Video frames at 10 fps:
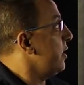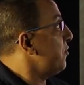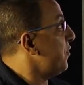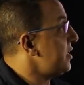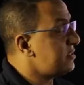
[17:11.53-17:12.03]

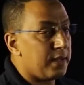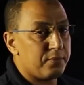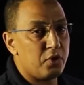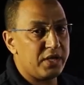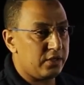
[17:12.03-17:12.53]
First,
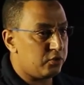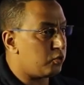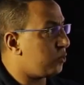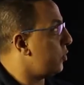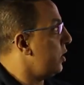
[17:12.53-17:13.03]
I'm going
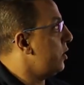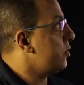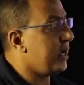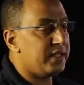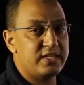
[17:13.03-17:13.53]
to
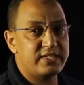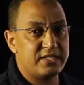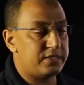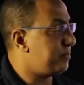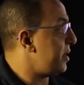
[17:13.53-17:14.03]
write this
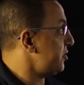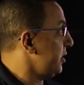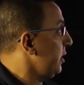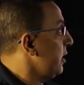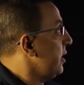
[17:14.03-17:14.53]

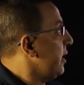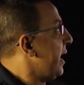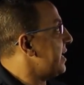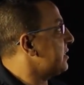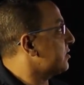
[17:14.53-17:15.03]
expression
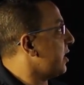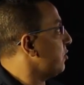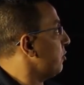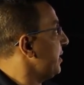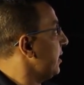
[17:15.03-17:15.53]
as a
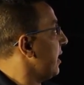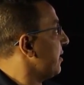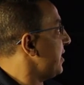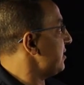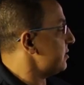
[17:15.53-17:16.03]
trinomial
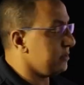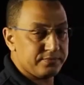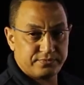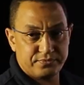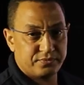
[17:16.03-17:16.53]
like this.
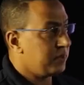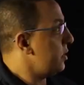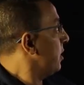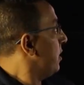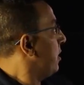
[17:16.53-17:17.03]

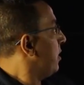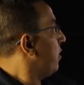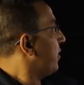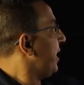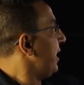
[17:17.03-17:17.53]

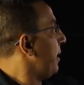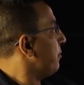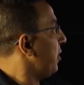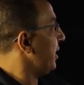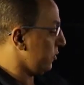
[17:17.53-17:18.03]
Okay, I'm
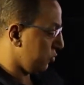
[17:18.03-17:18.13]
going